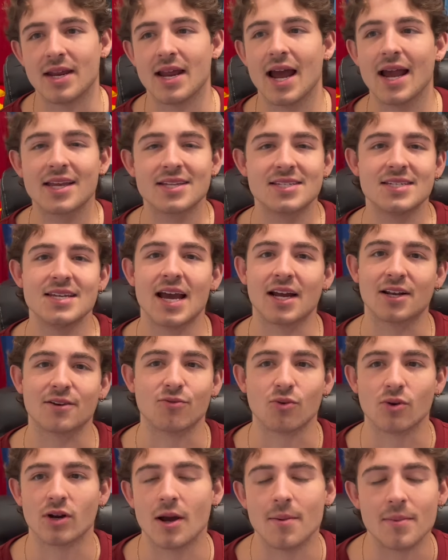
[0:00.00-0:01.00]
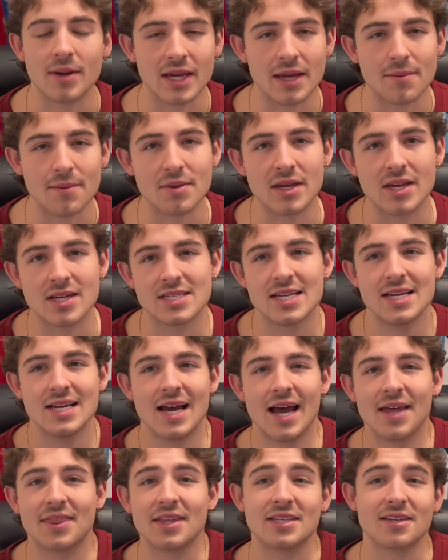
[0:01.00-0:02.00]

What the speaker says: I could see Hector Fort coming in because I think